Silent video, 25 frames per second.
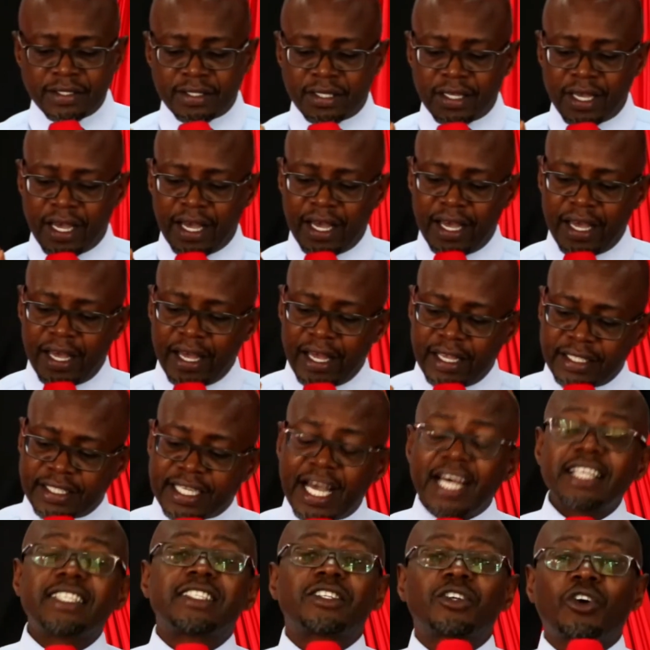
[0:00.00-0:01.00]
uh,
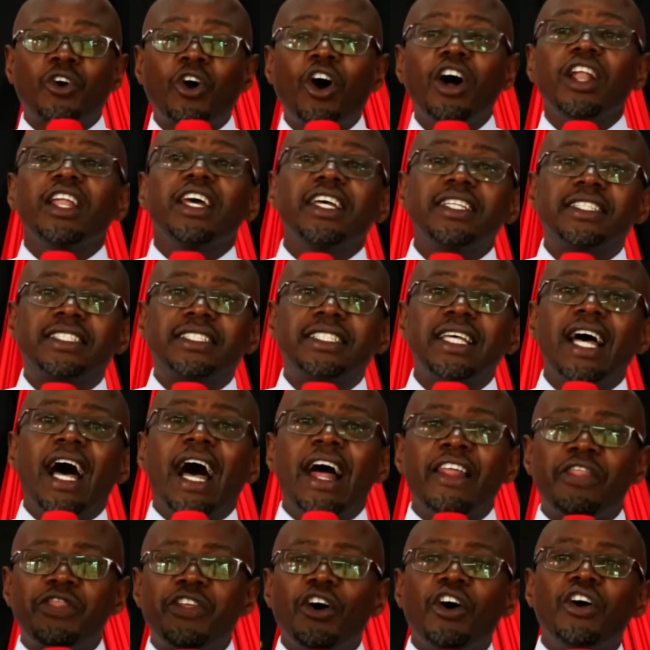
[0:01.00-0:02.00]
just call it
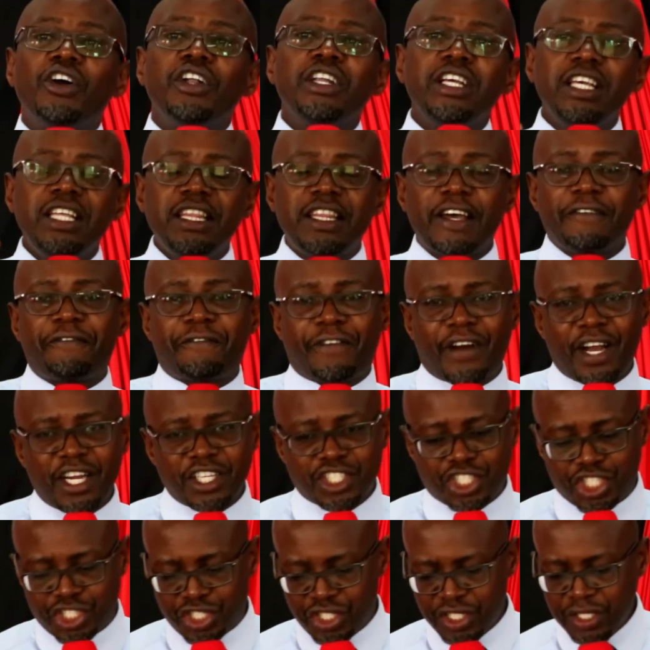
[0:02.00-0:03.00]
a thorn in the
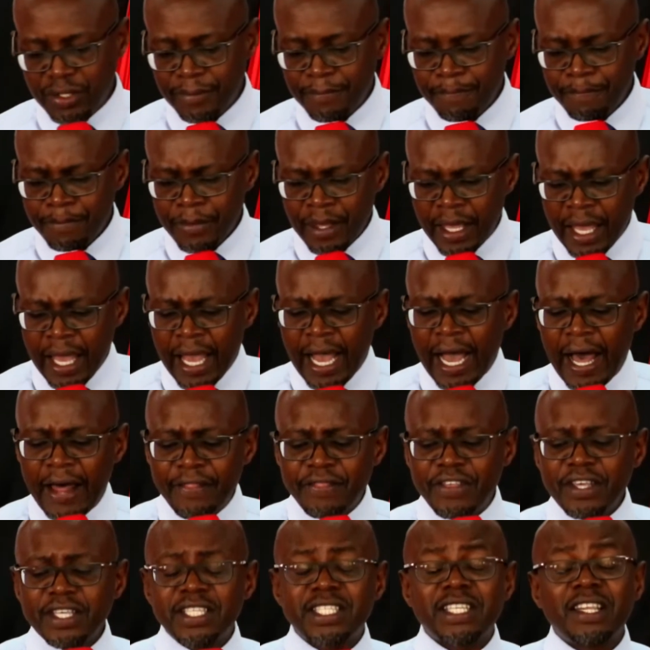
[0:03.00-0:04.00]
flesh. And
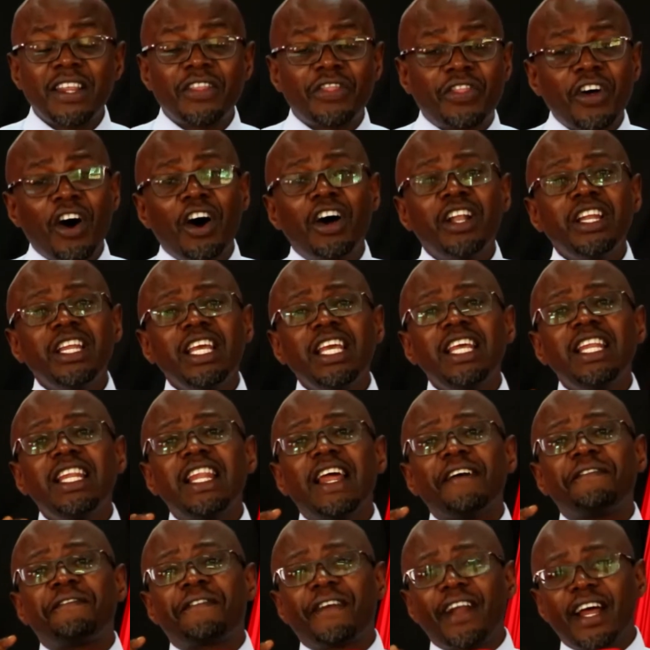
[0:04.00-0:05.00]
this thorn in
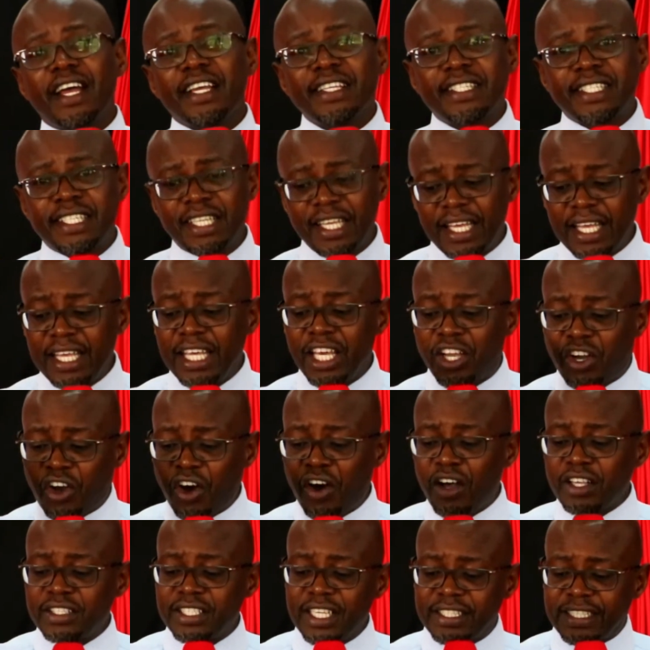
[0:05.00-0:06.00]
the flesh, he
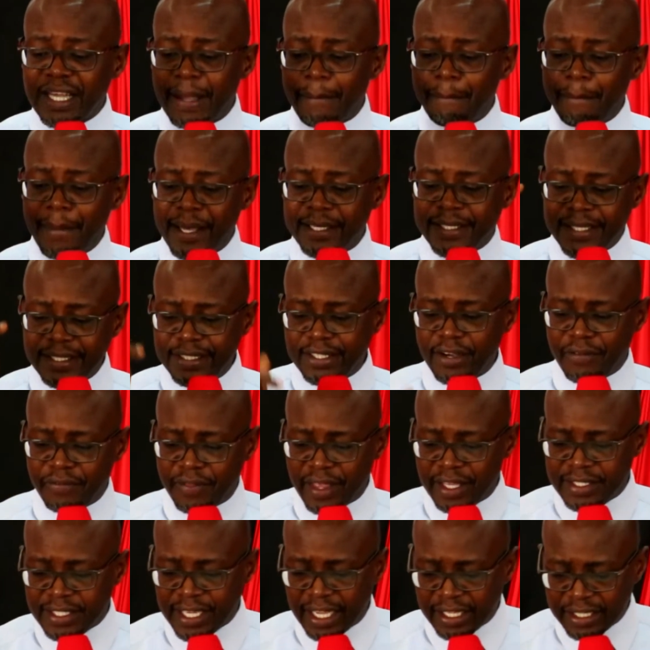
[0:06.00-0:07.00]
calls it a message of,
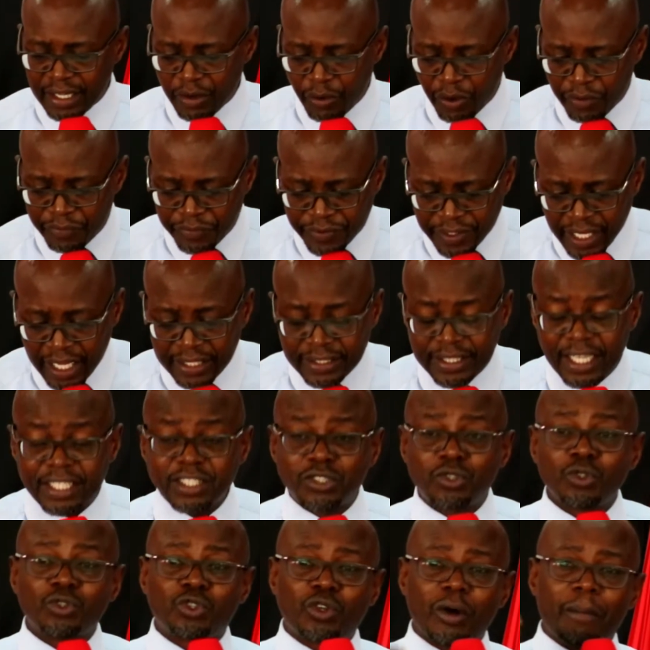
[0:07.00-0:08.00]
the, of Satan
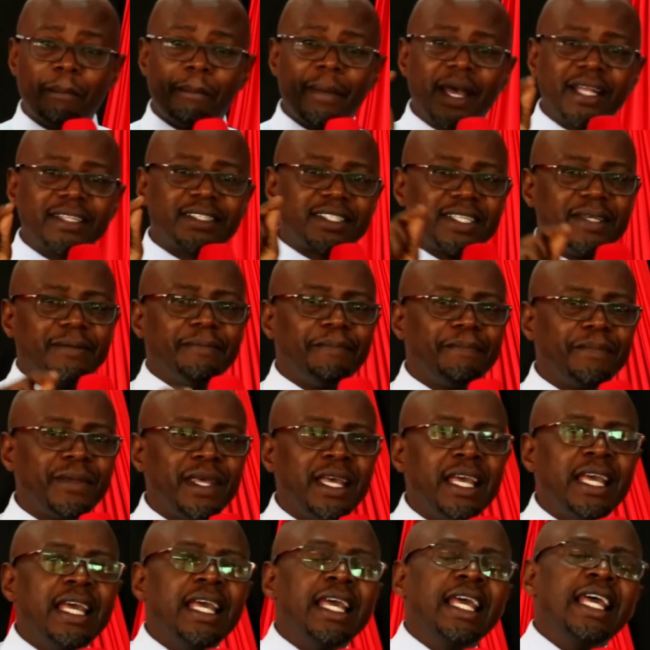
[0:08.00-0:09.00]
to torment him.
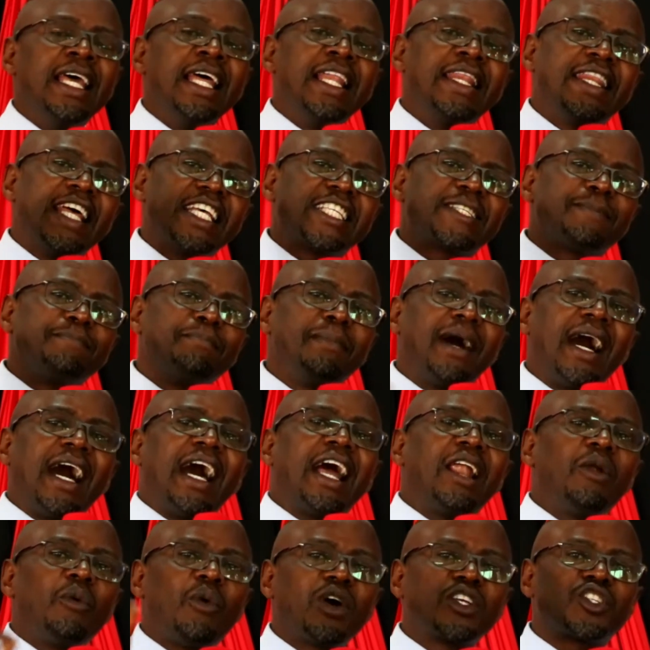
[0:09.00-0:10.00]
This
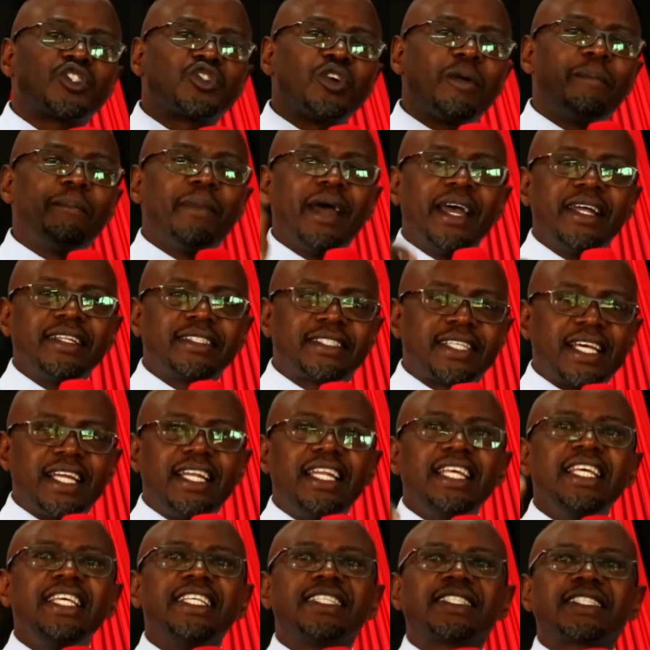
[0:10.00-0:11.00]
man was tormented.
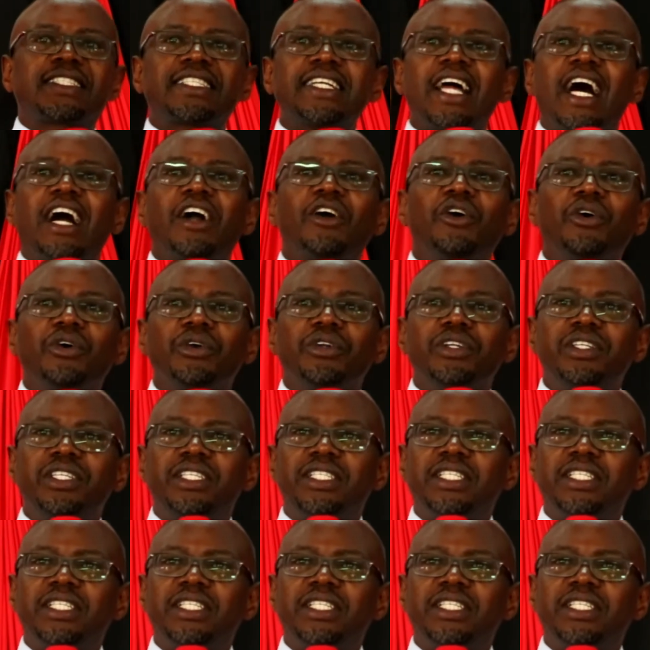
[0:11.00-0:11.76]
He struggled